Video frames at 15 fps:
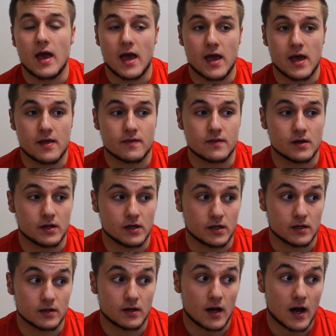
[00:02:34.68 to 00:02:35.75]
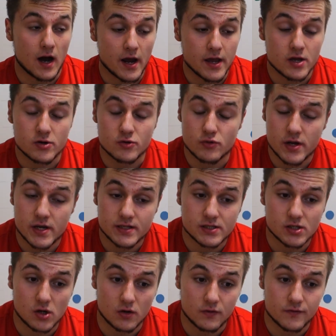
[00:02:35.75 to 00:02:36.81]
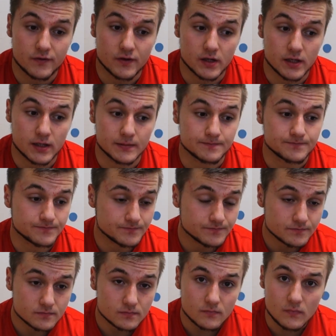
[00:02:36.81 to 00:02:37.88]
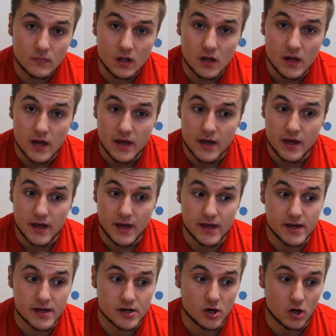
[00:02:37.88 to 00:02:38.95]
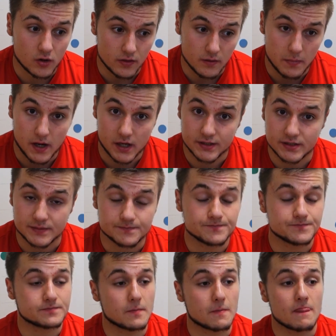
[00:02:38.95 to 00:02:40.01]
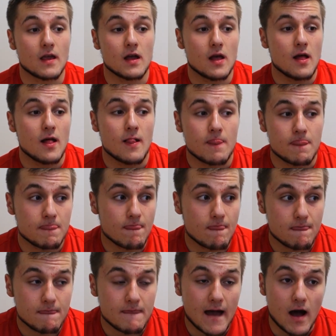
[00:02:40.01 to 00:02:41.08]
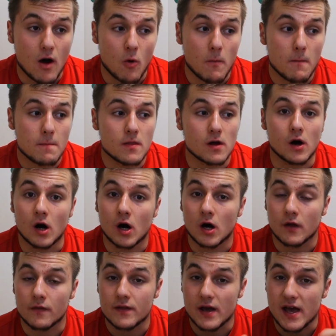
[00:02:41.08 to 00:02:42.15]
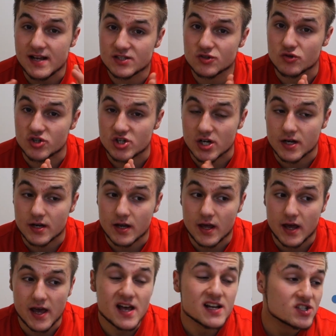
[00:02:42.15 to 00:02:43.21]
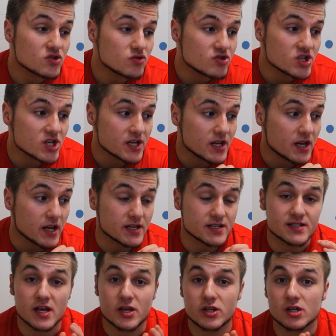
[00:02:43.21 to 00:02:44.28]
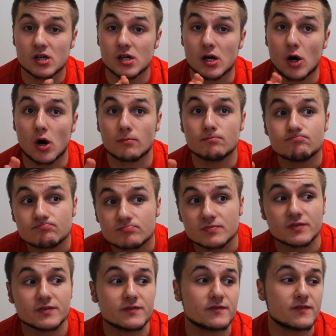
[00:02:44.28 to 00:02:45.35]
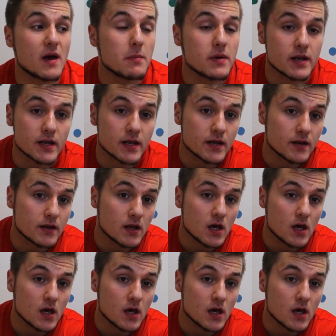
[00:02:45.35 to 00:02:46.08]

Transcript: and uh, higher rates of um, hair on the body. Now, uh, the estrogen. Estrogen is the uh, feminine